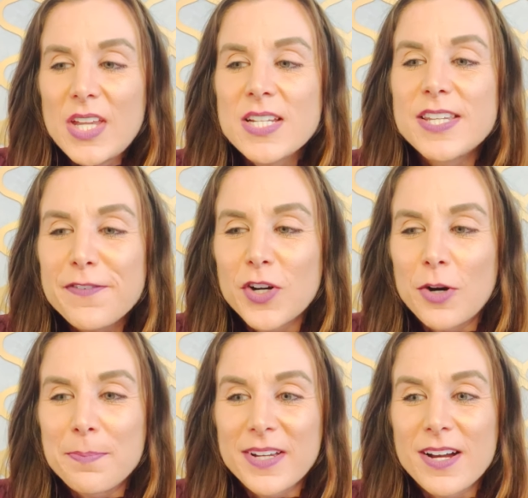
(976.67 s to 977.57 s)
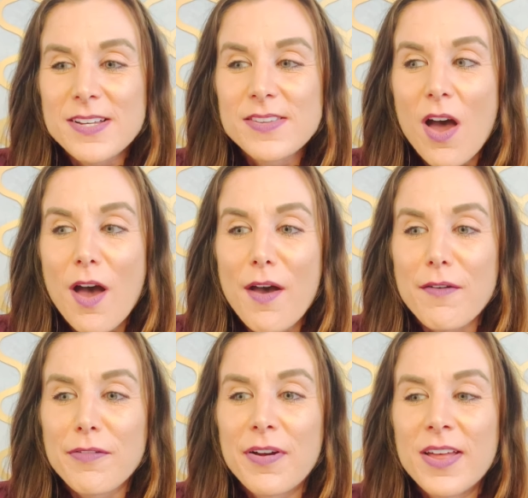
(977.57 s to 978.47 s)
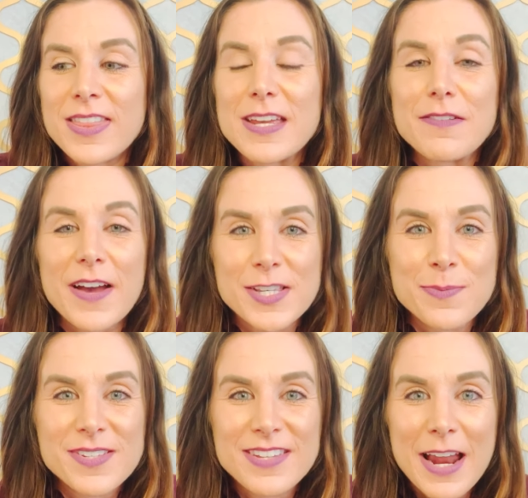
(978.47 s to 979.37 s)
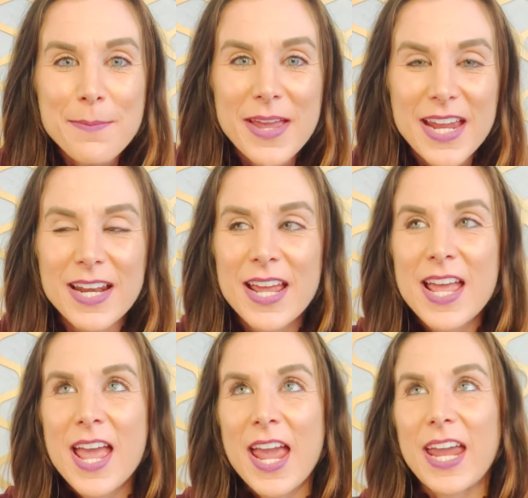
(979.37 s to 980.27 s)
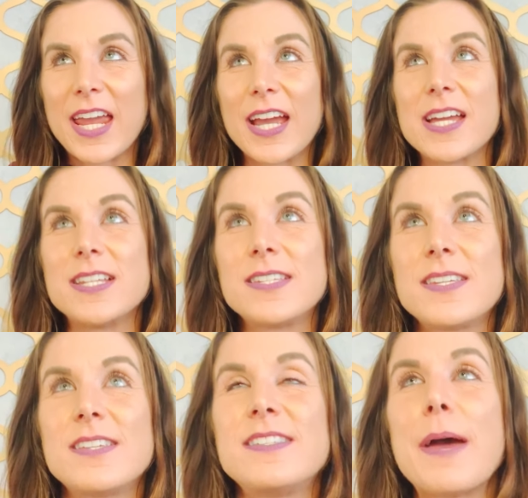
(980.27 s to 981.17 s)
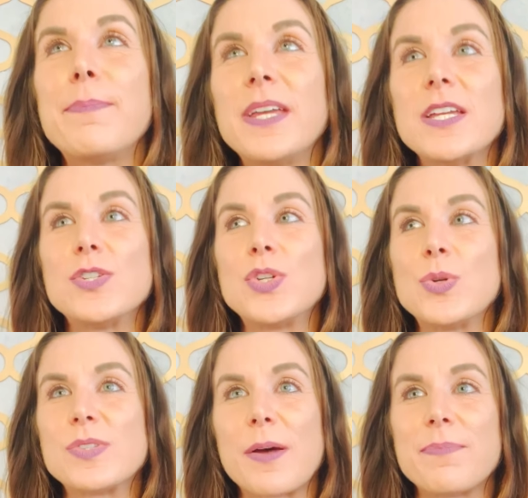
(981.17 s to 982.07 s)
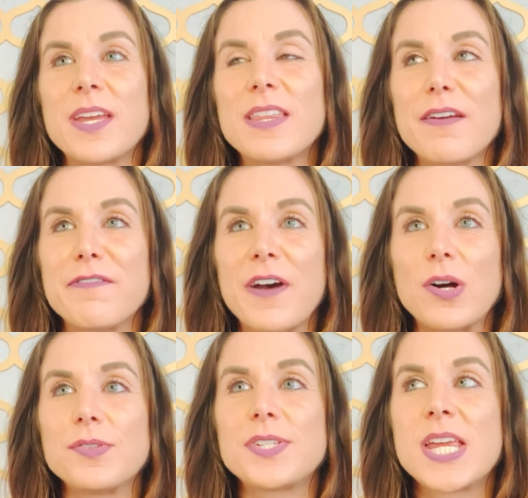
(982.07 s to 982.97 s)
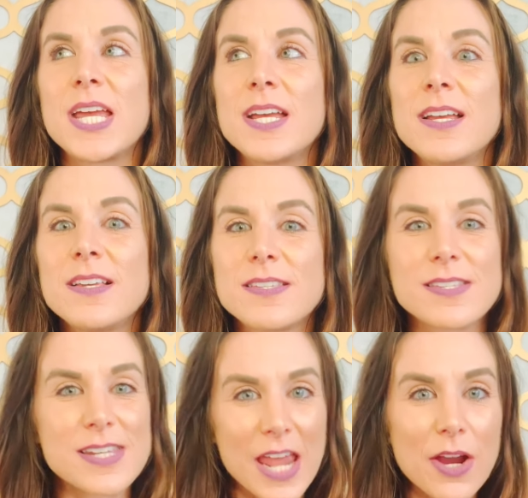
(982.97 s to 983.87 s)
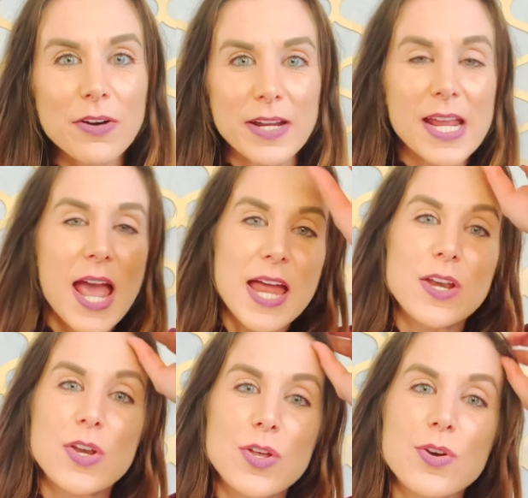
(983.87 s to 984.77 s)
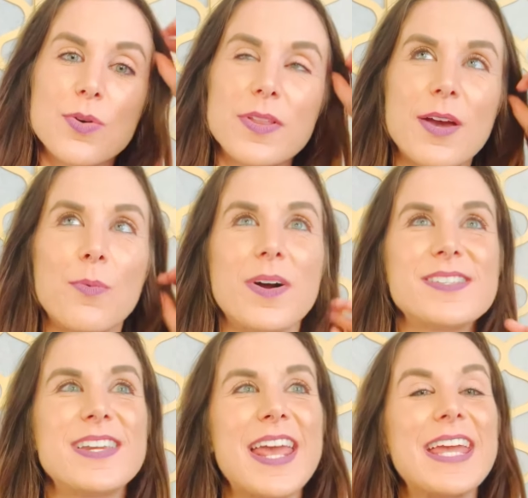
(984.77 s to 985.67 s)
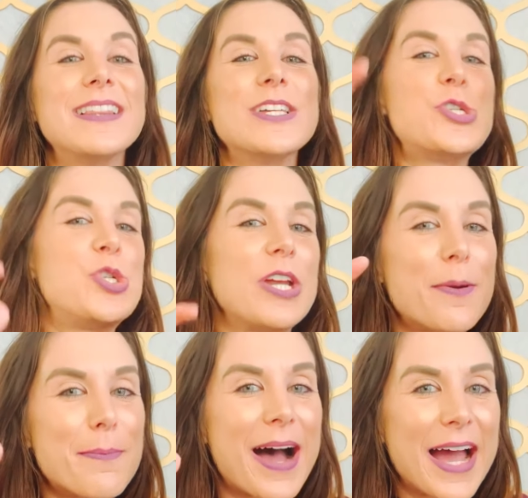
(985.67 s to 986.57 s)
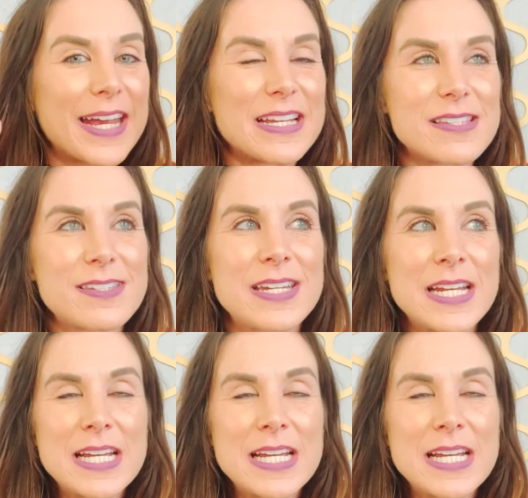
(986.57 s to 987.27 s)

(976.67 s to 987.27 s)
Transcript: Difficult because of the investments that I made and stepping into something that felt scary and new and that wasn't a legitimized